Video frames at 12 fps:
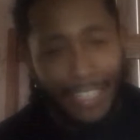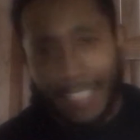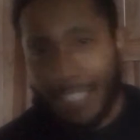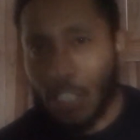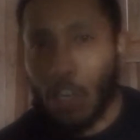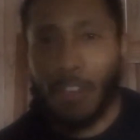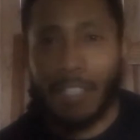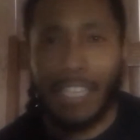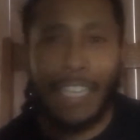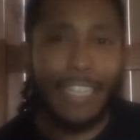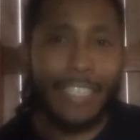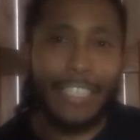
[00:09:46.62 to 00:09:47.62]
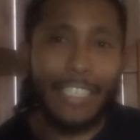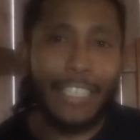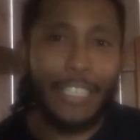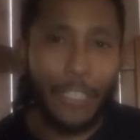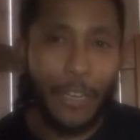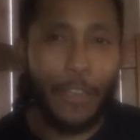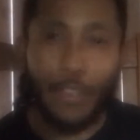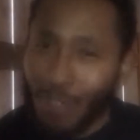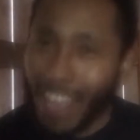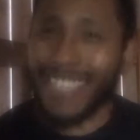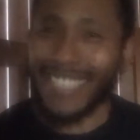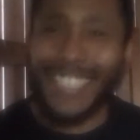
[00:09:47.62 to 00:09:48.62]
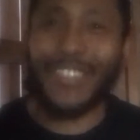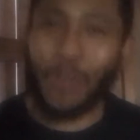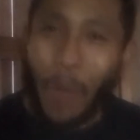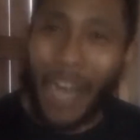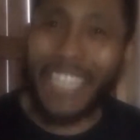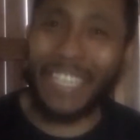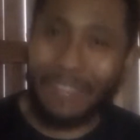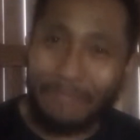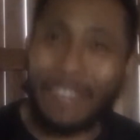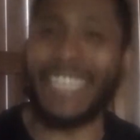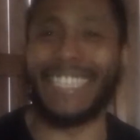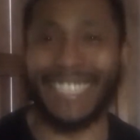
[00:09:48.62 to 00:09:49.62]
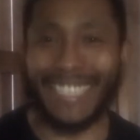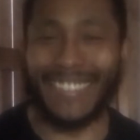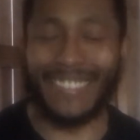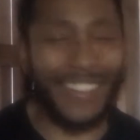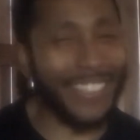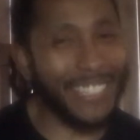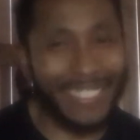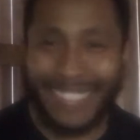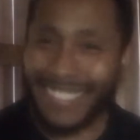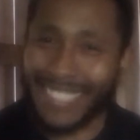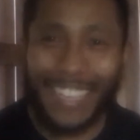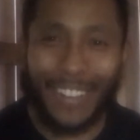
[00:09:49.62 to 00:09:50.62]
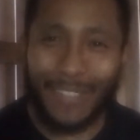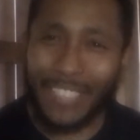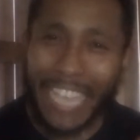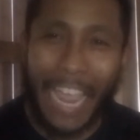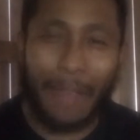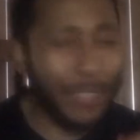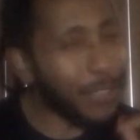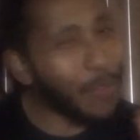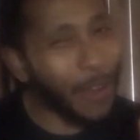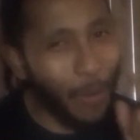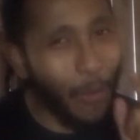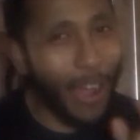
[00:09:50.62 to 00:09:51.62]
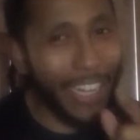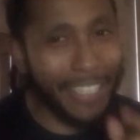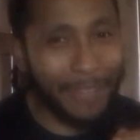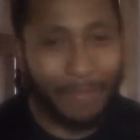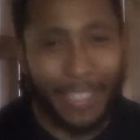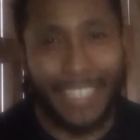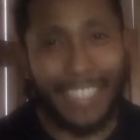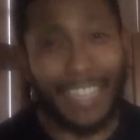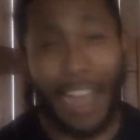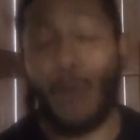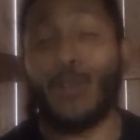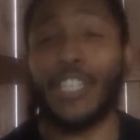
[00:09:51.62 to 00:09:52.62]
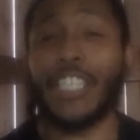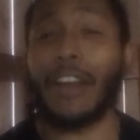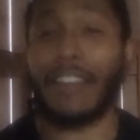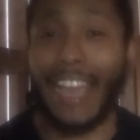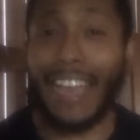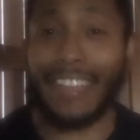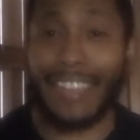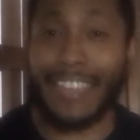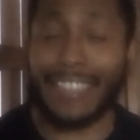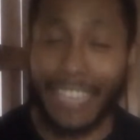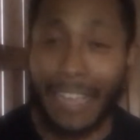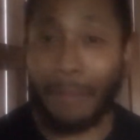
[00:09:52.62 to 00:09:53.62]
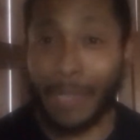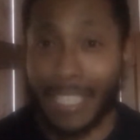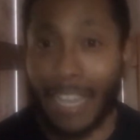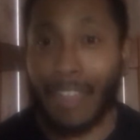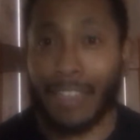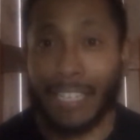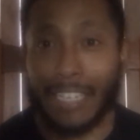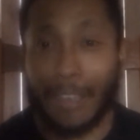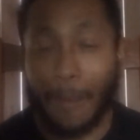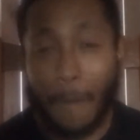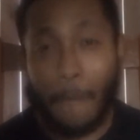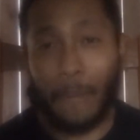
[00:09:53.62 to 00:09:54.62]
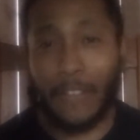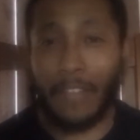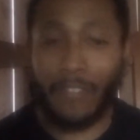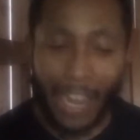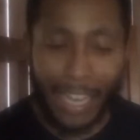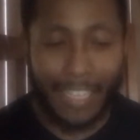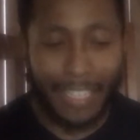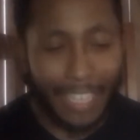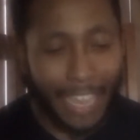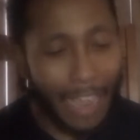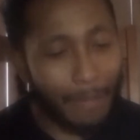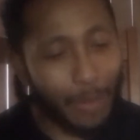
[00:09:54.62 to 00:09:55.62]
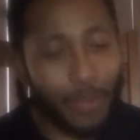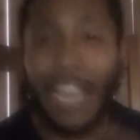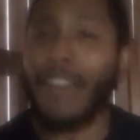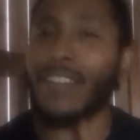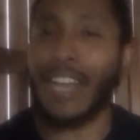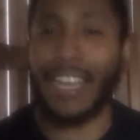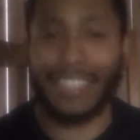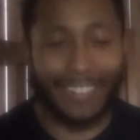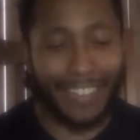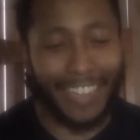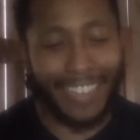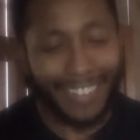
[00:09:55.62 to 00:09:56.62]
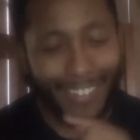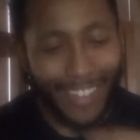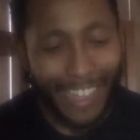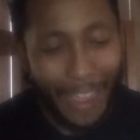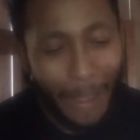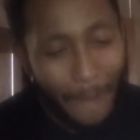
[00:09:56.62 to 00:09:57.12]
certain things, you like to just watch in peace. Certain games you want to watch in peace. I wish I would have had that same mentality with the Vikings game, but we haven't got there yet, okay?